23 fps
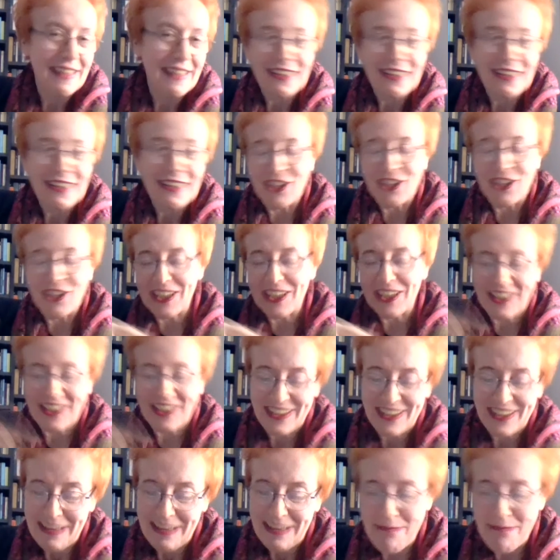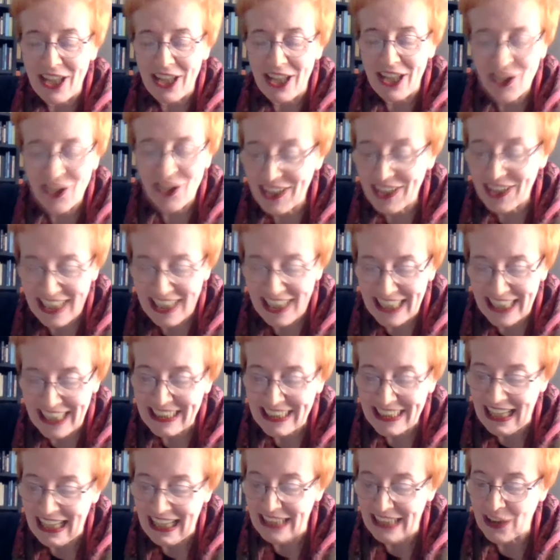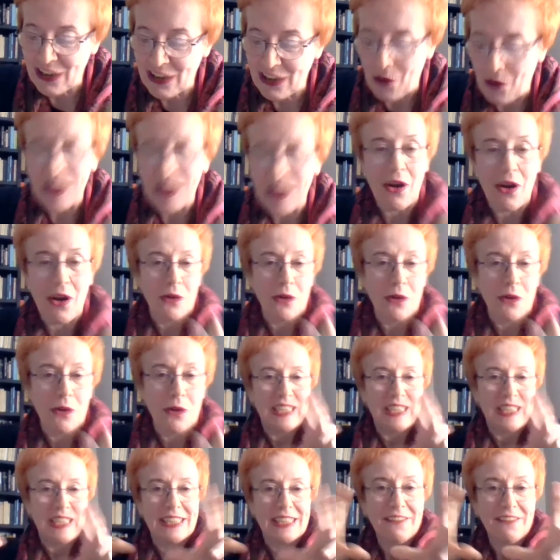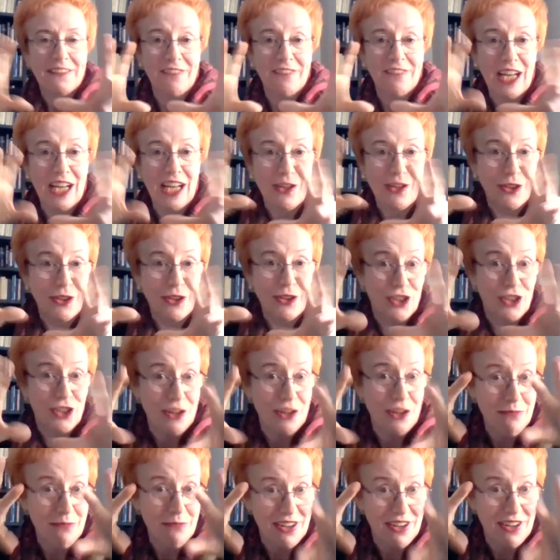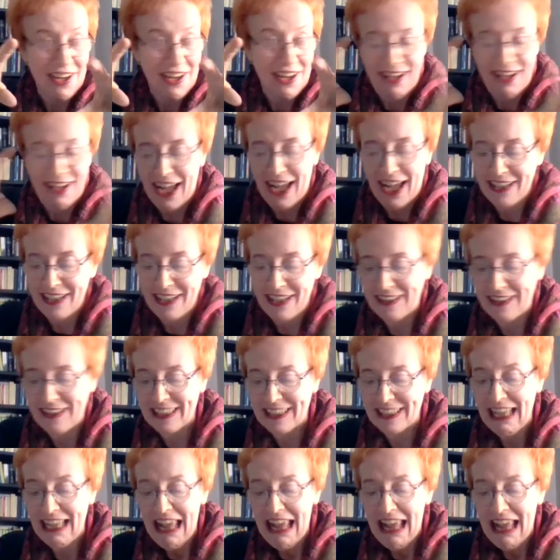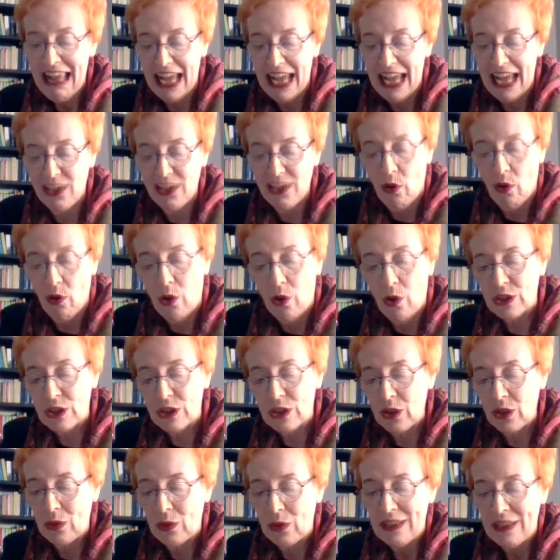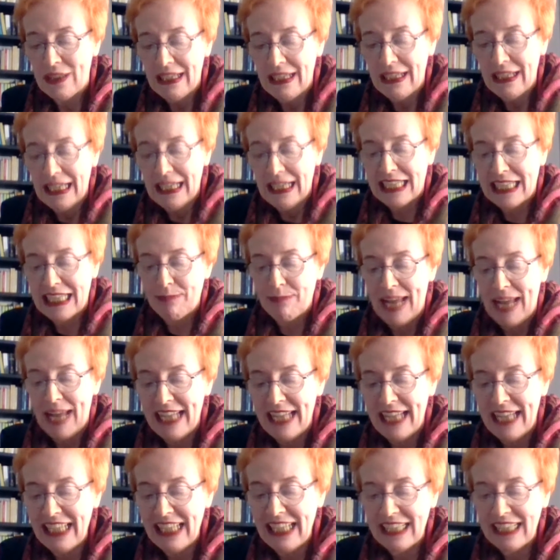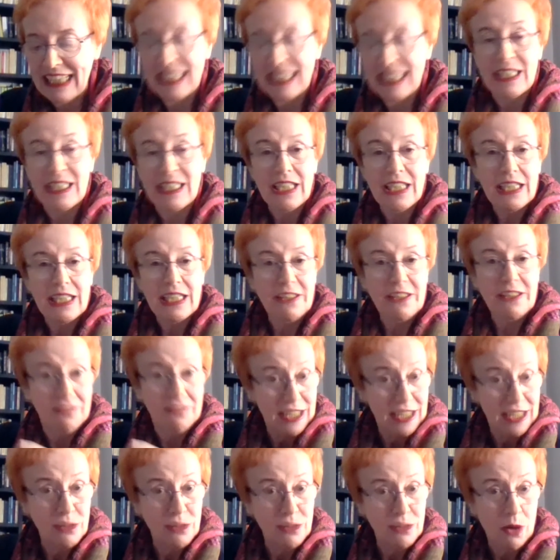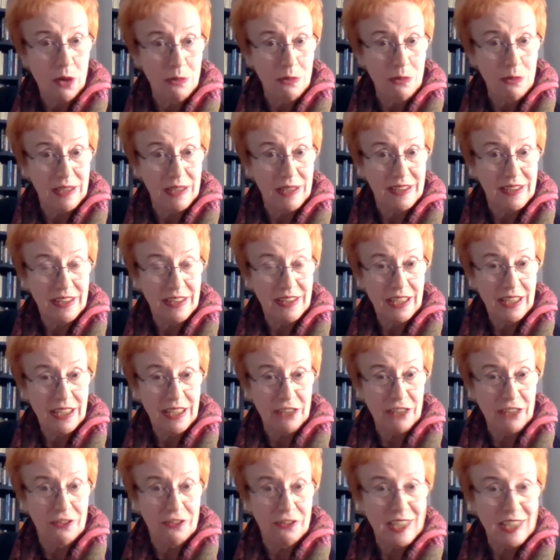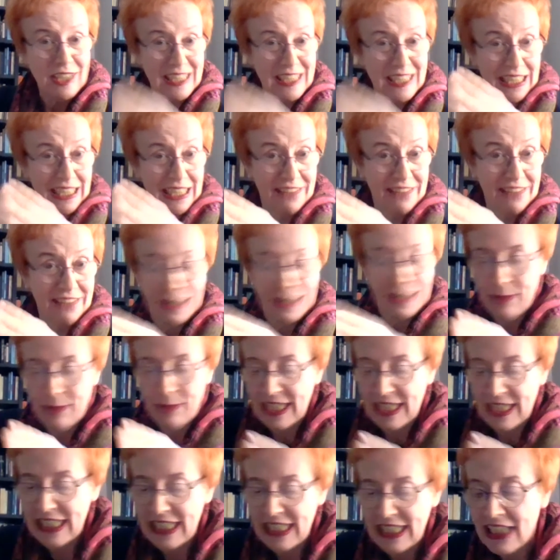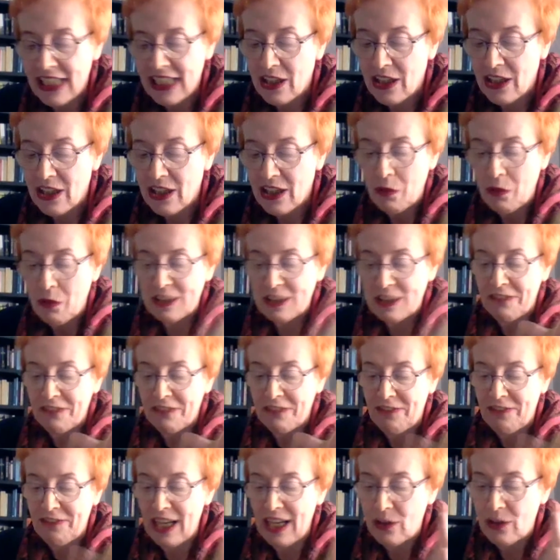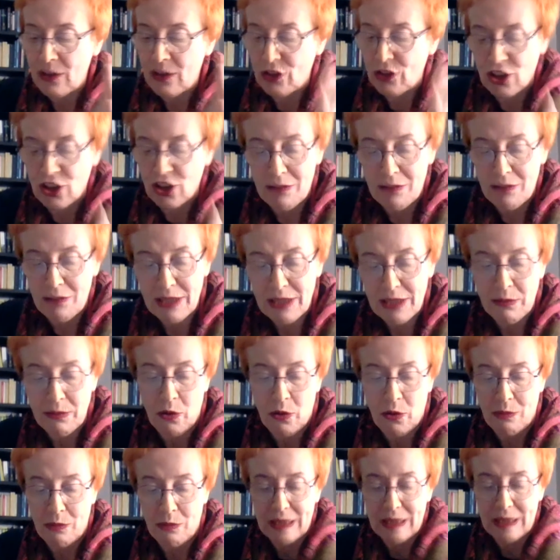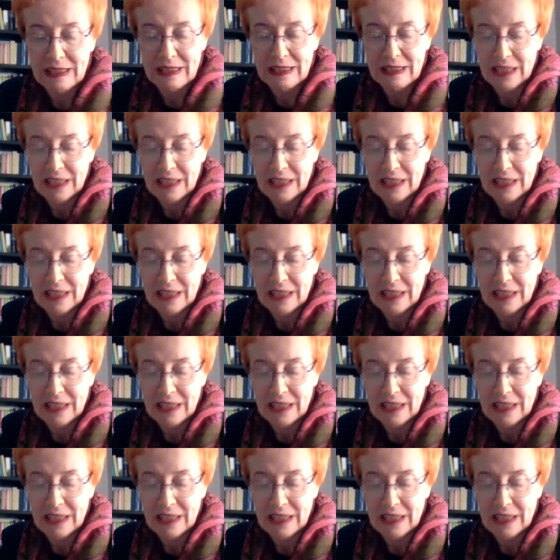just mentioning it and going on with this Franco-German alliance, and also explaining that the French moment, at first, at the very beginning, was the Franco-German moment,